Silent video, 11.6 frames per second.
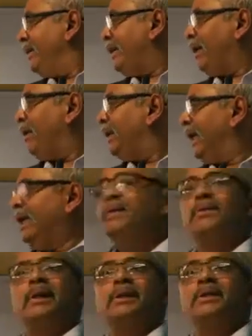done all the
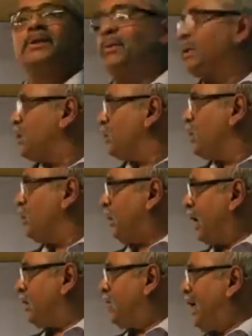illustrations for this book.
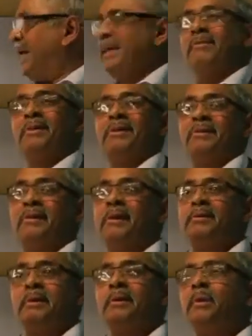Parag Bhai had given a
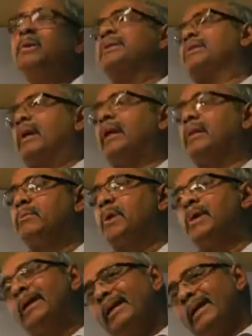suggestion, don't just write the
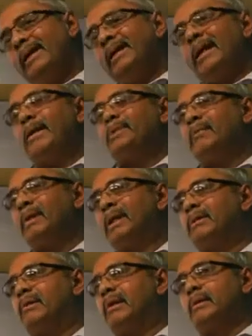book, keep some
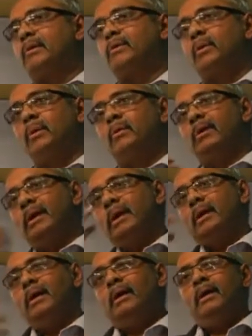illustrations. So,
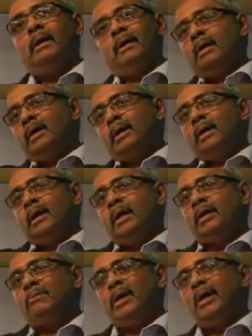
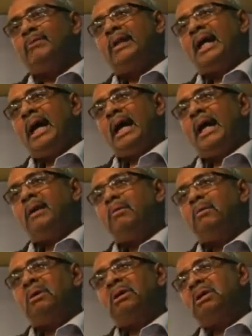in the middle of the night,
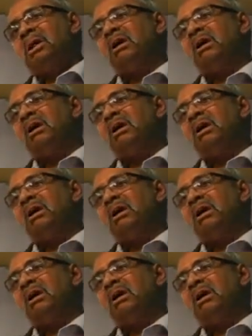in the